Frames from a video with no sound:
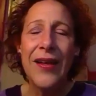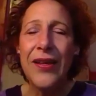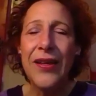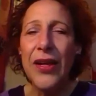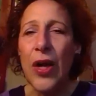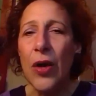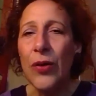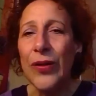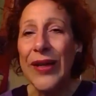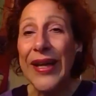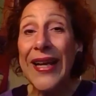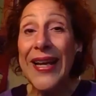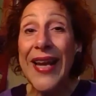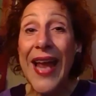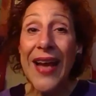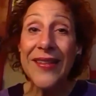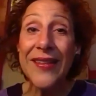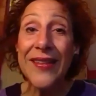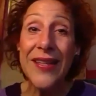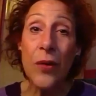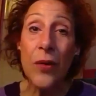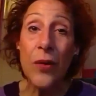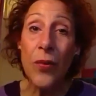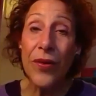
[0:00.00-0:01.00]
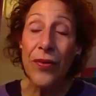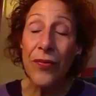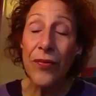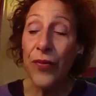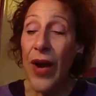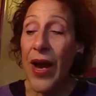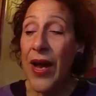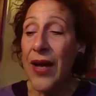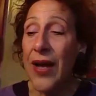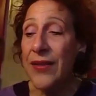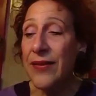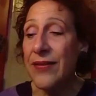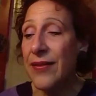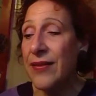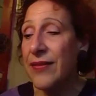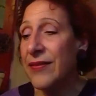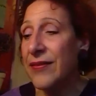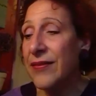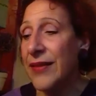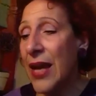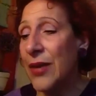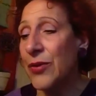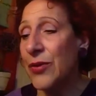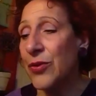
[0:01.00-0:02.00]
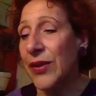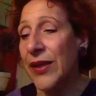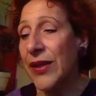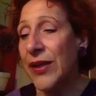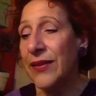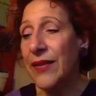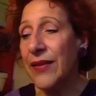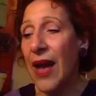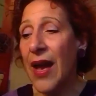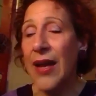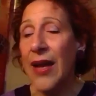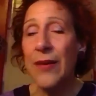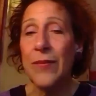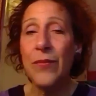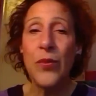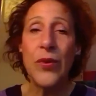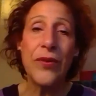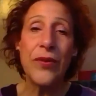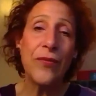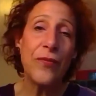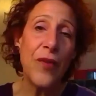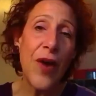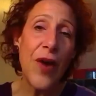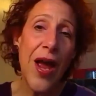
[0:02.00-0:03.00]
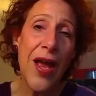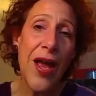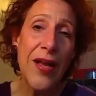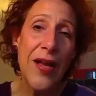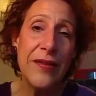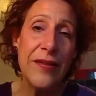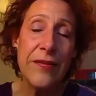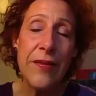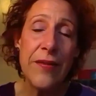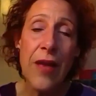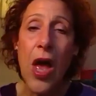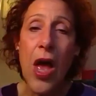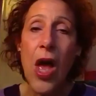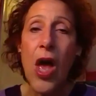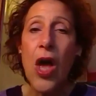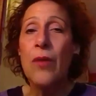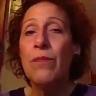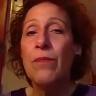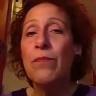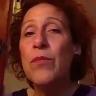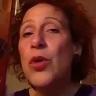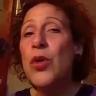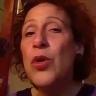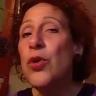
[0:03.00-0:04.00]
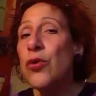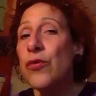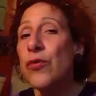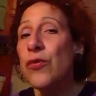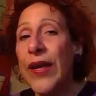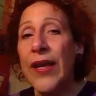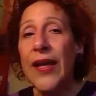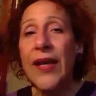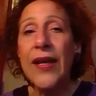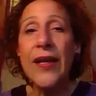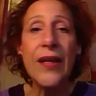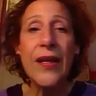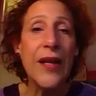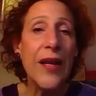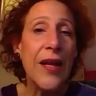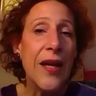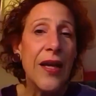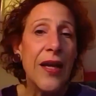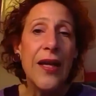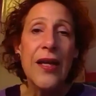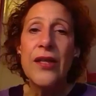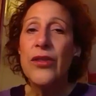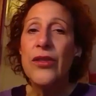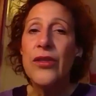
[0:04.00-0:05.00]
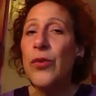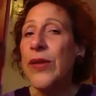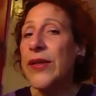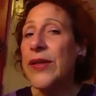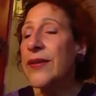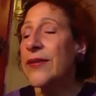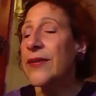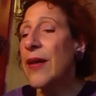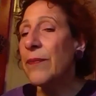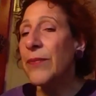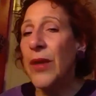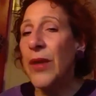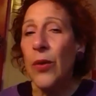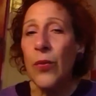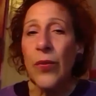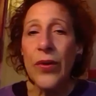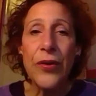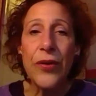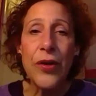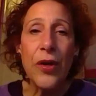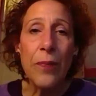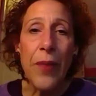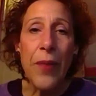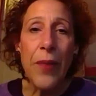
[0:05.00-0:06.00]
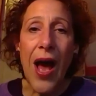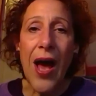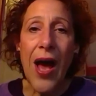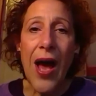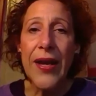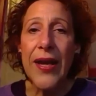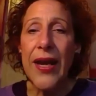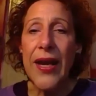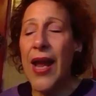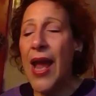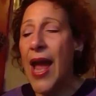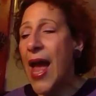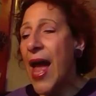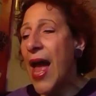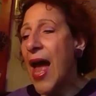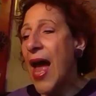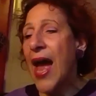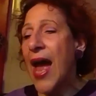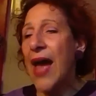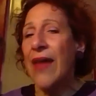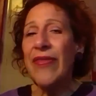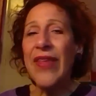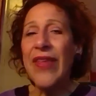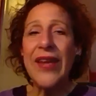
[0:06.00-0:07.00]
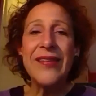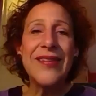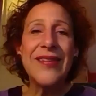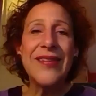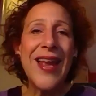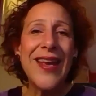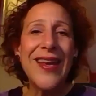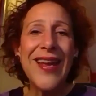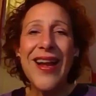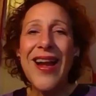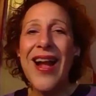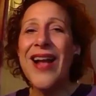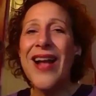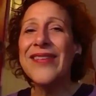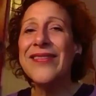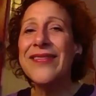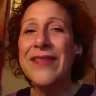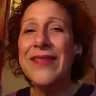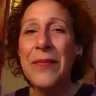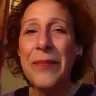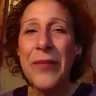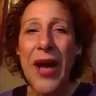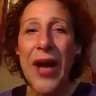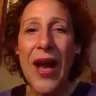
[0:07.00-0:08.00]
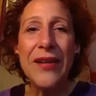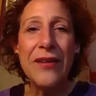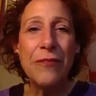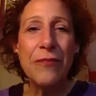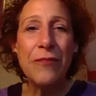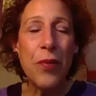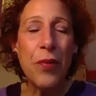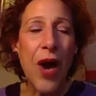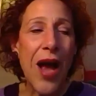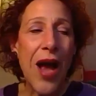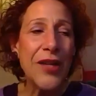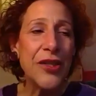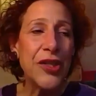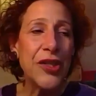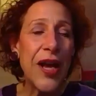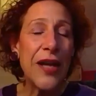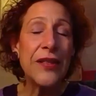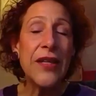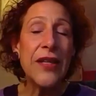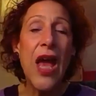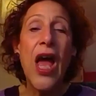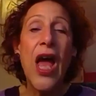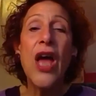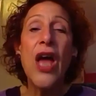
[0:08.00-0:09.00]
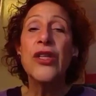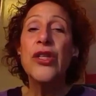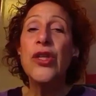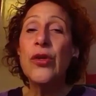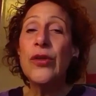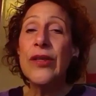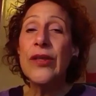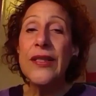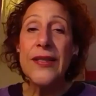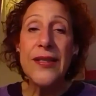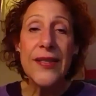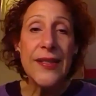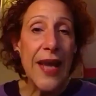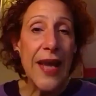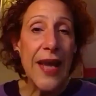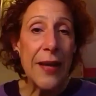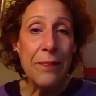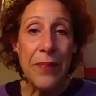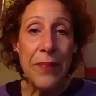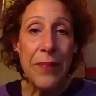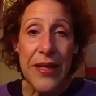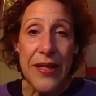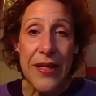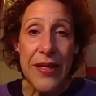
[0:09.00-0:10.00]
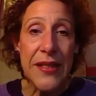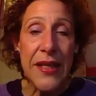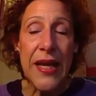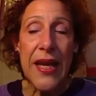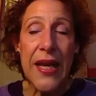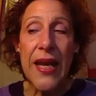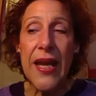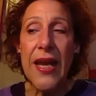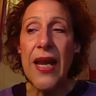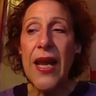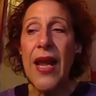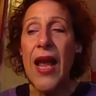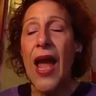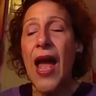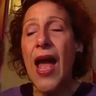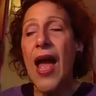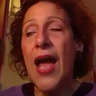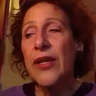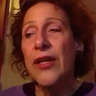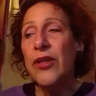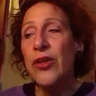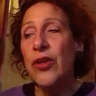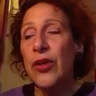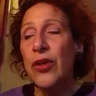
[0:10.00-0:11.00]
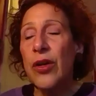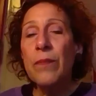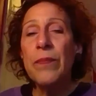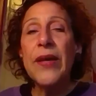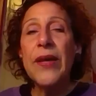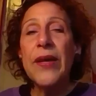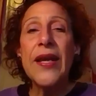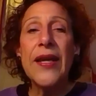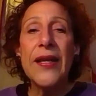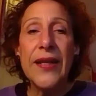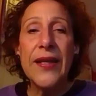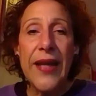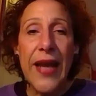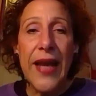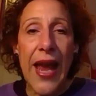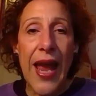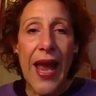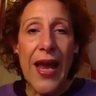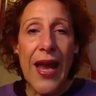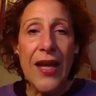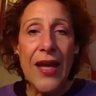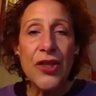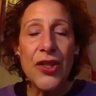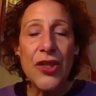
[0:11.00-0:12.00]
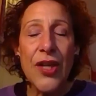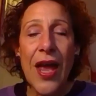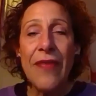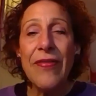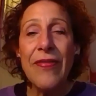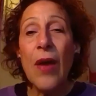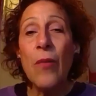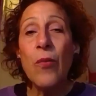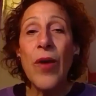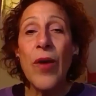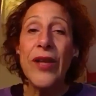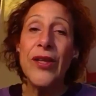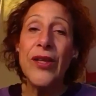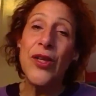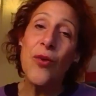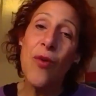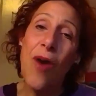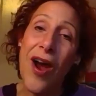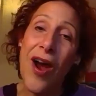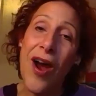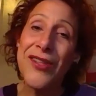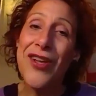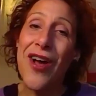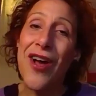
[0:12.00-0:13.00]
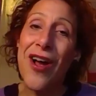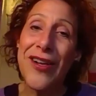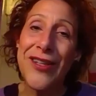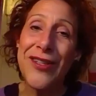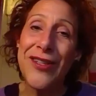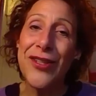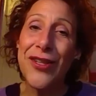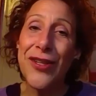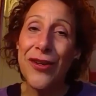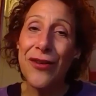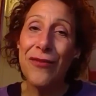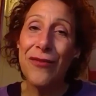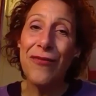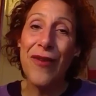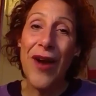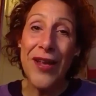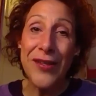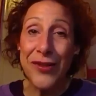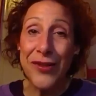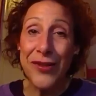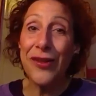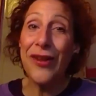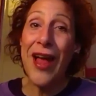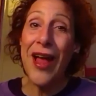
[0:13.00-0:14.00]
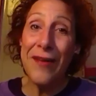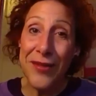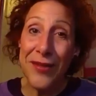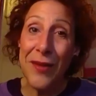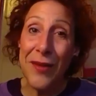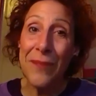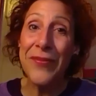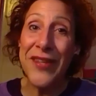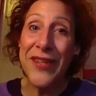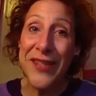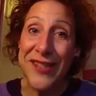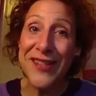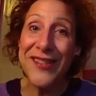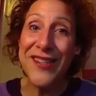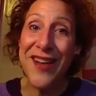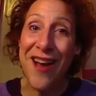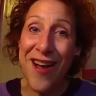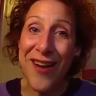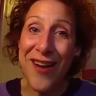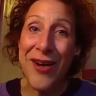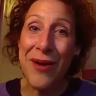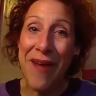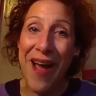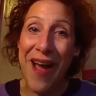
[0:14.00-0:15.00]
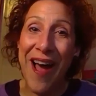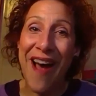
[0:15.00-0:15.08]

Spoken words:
connecting with friends and scheduling time with friends, moving, doing something with your body, and then taking on some kind of project, you can stay busy, you can be engaged, and then when you are talking to your friends, you'll have something to talk about.